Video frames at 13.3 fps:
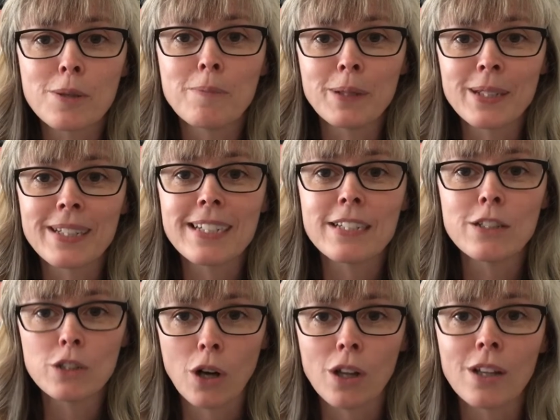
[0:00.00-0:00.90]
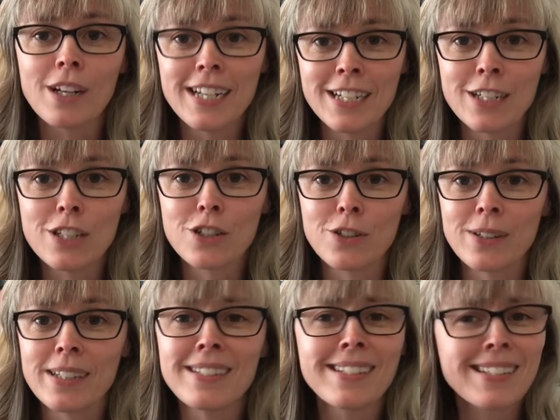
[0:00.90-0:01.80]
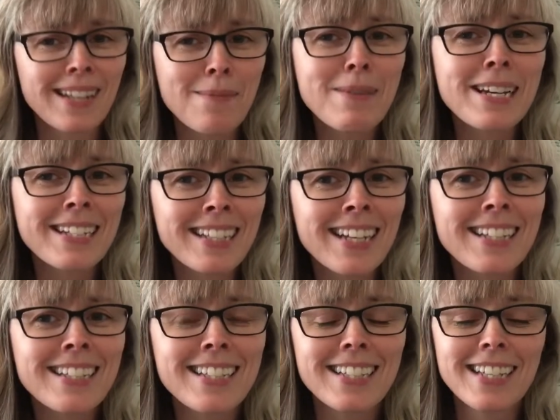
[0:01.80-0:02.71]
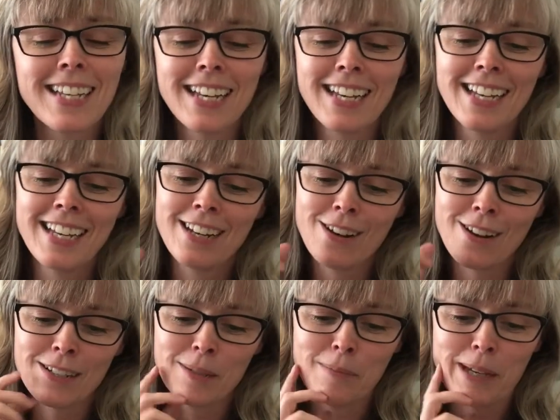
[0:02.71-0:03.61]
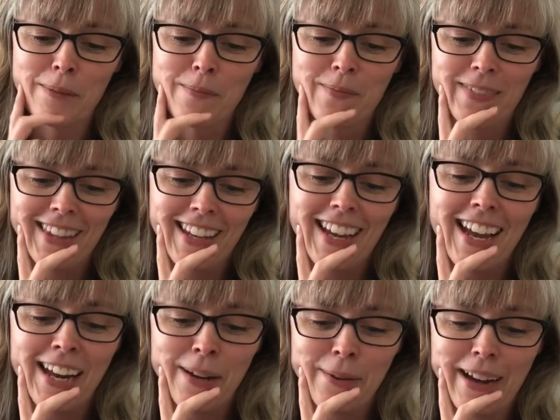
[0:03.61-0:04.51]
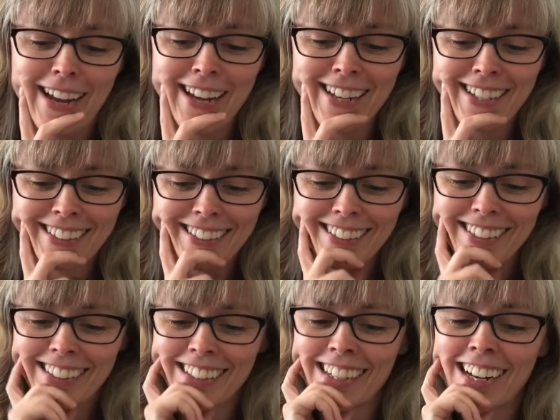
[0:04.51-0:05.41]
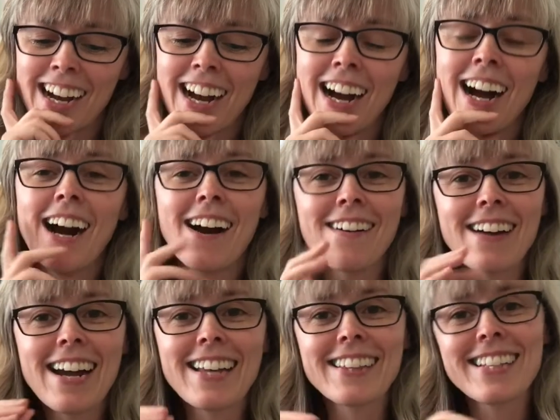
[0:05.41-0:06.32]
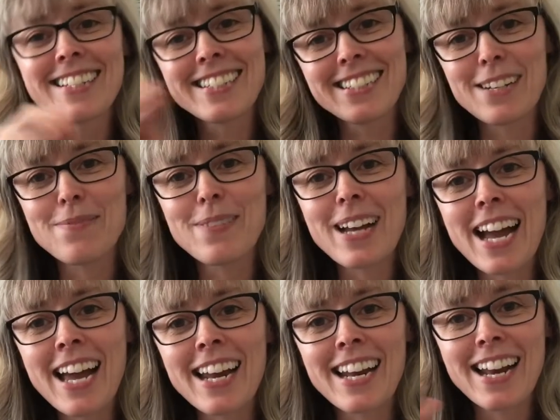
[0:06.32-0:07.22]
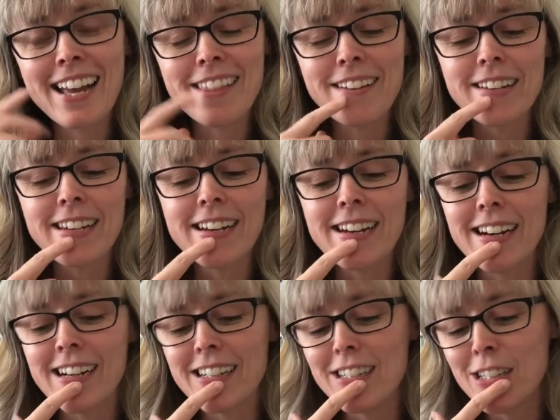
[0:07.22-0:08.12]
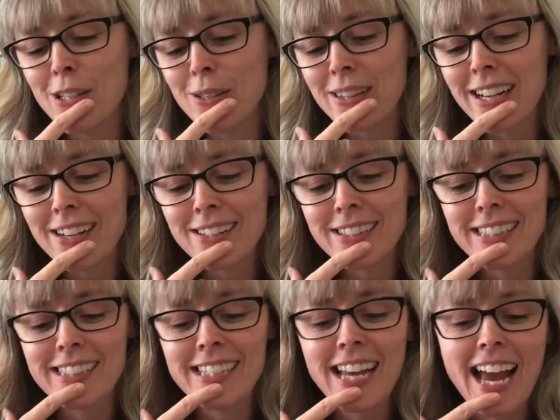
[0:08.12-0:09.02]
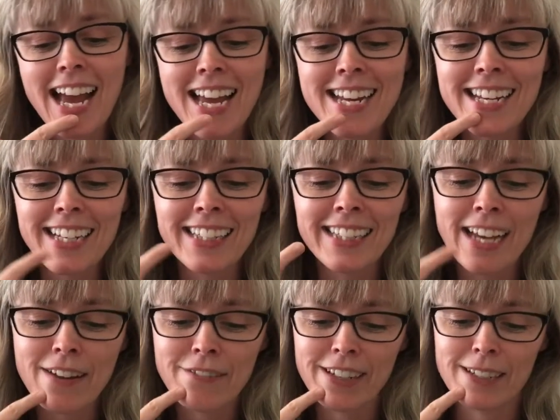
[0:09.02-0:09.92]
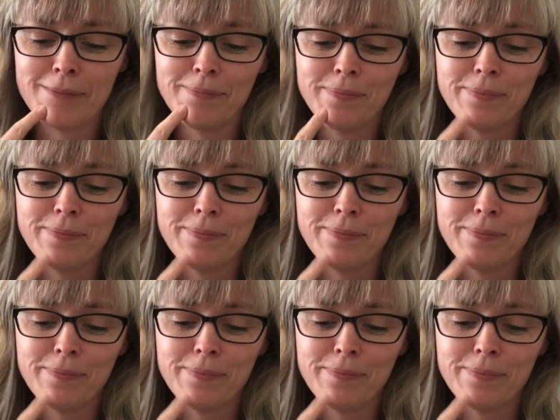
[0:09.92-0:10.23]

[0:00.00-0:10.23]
billion industry. Does that make sense? Not to me. Anyway. All right, let's jump ahead another year, 2011.